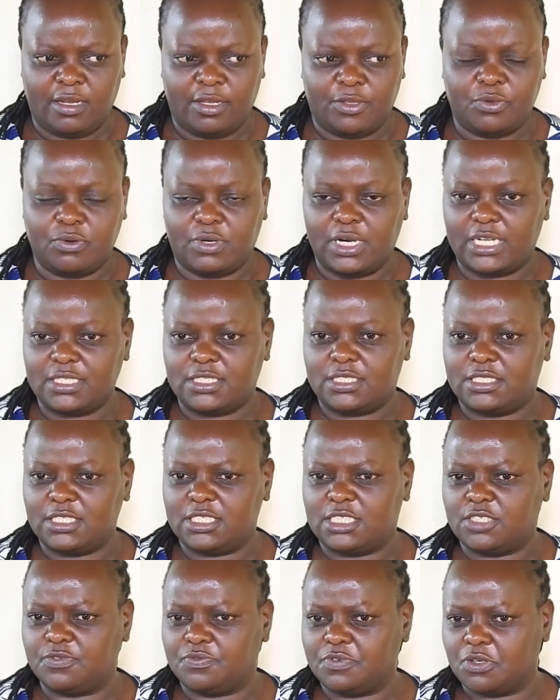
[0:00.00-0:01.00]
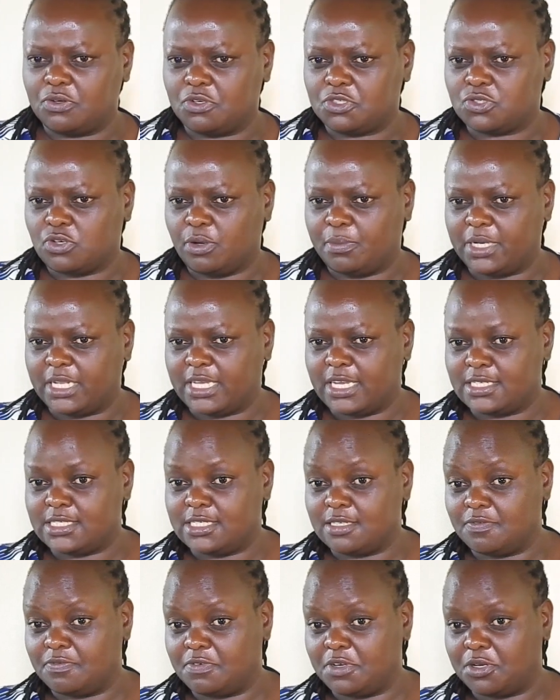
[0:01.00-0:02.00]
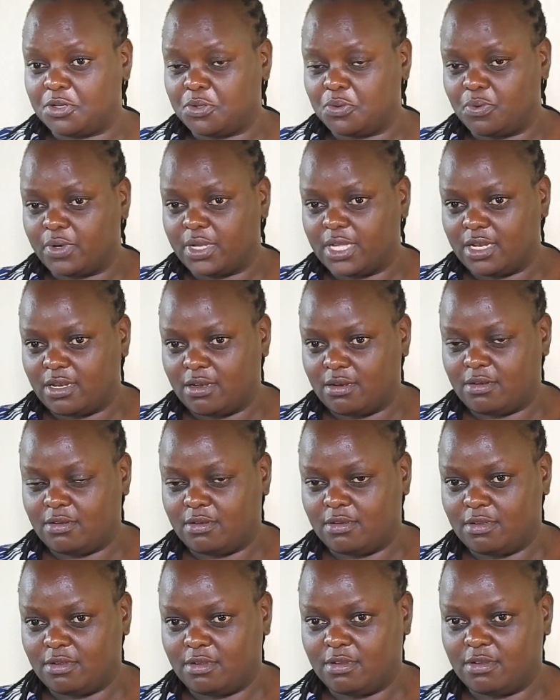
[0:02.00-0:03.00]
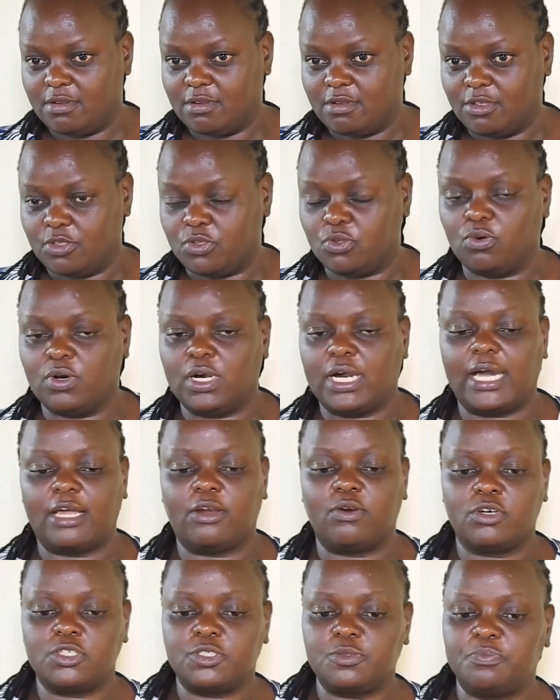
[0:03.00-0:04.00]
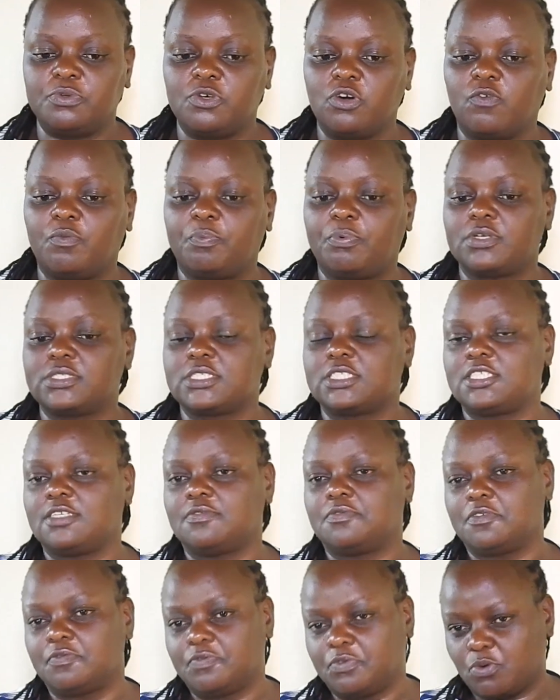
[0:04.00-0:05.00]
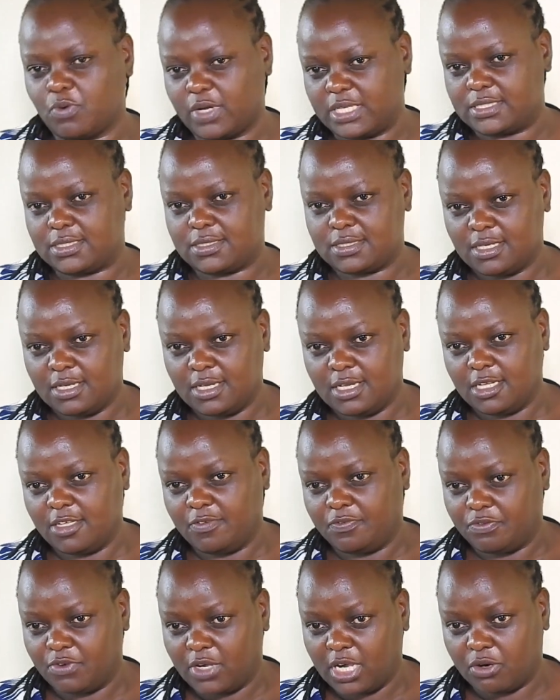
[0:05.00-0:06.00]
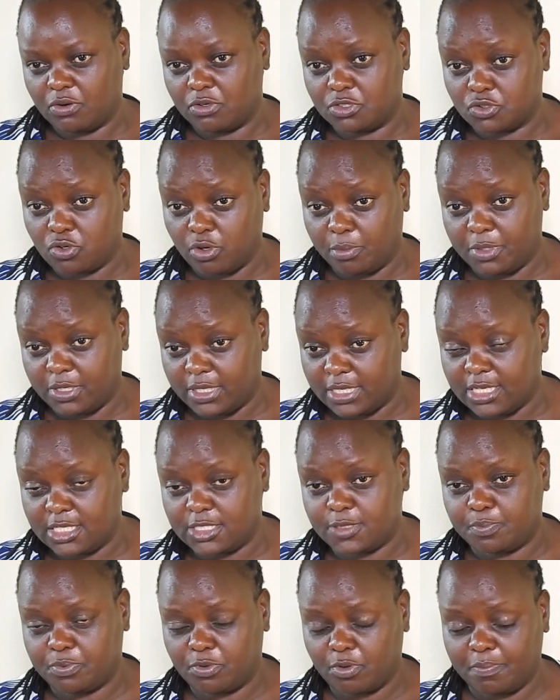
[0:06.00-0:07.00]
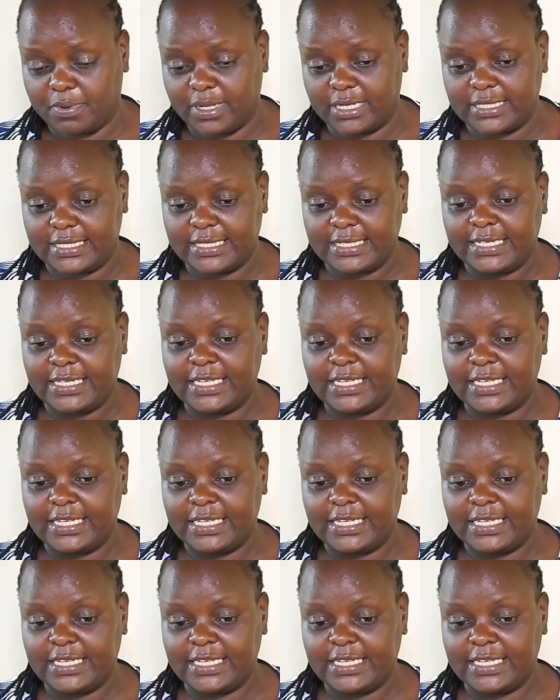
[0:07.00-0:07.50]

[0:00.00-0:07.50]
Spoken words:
You can't teach if you're not communicating very well. You cannot be of positive influence if you cannot communicate properly.